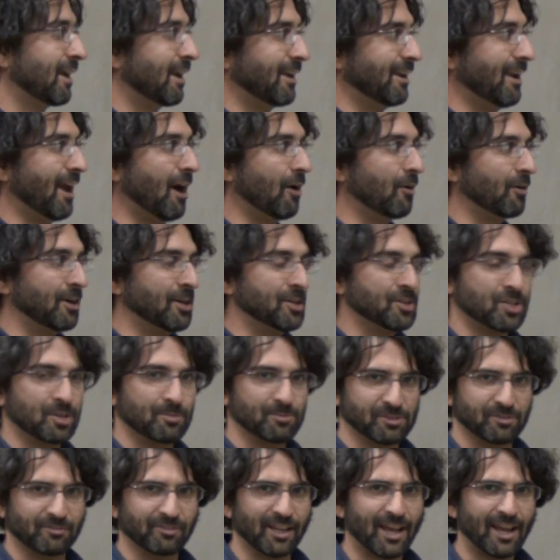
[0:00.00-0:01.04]
Now, in
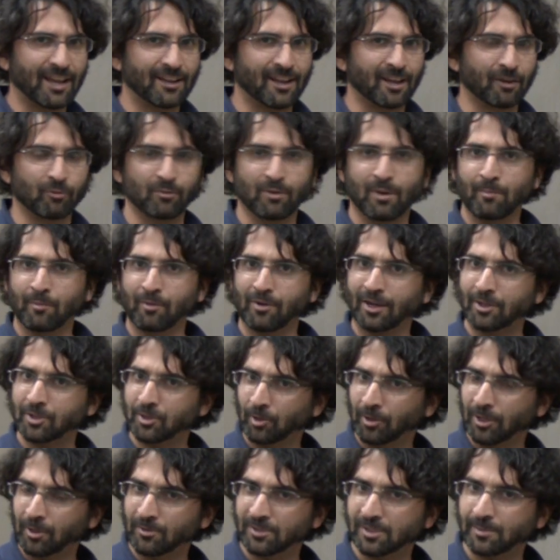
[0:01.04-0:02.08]
terms of lighting, remember I
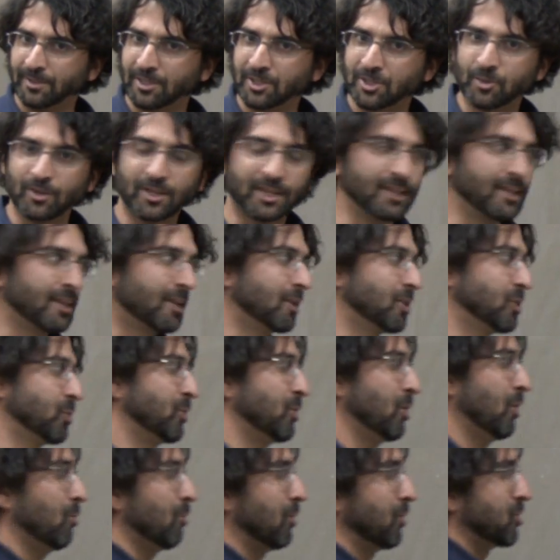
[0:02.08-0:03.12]
told you it was a bit tricky because we
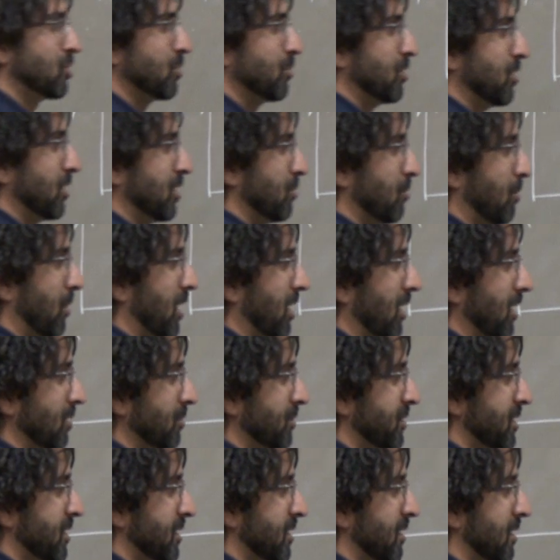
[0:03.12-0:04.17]
don't want to put
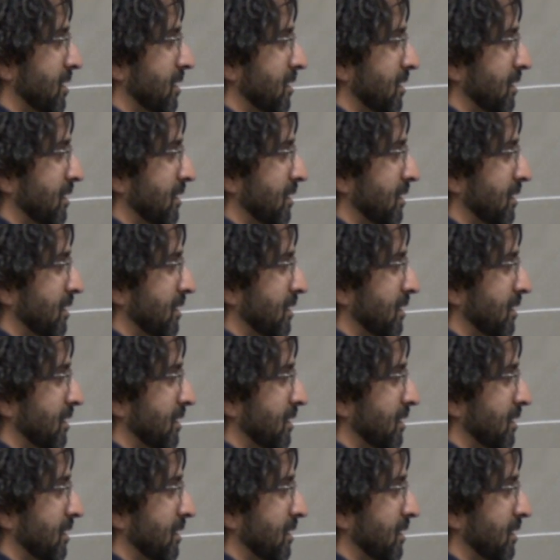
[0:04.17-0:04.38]
bulbs